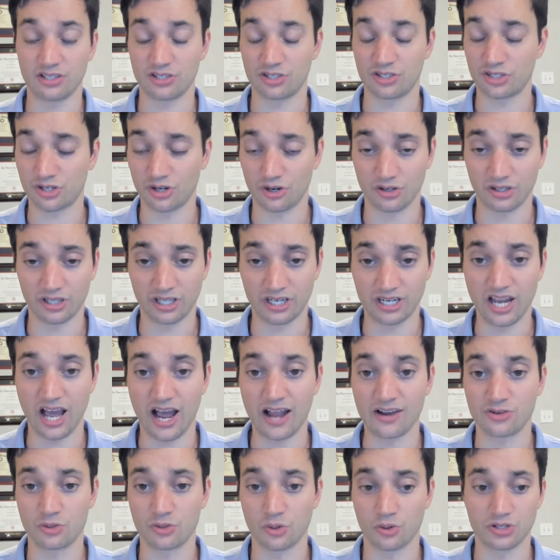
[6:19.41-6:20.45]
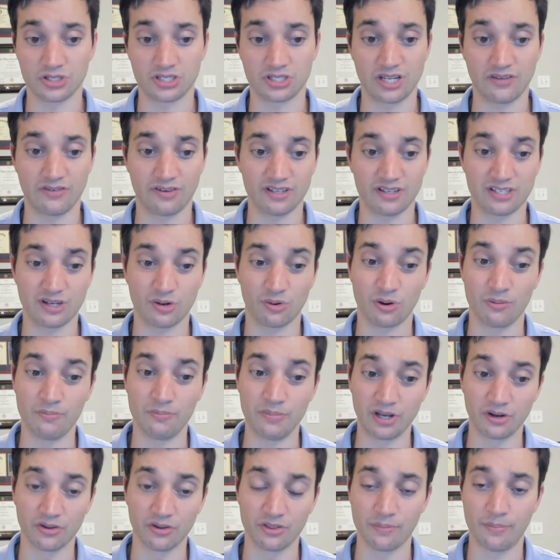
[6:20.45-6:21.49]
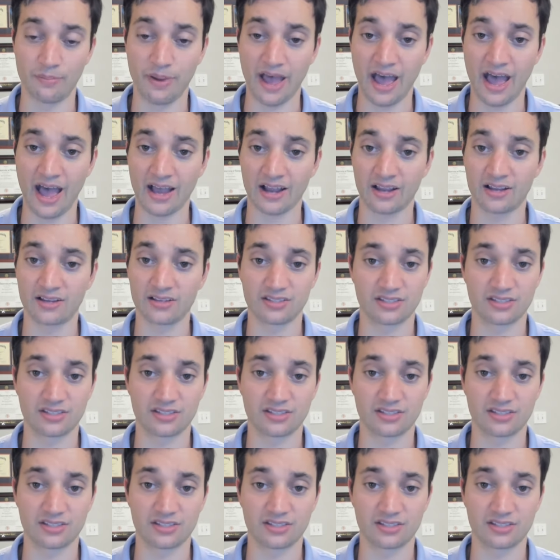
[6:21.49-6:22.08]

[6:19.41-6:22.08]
It's certainly not Georgia's defense. They were a middle of the pack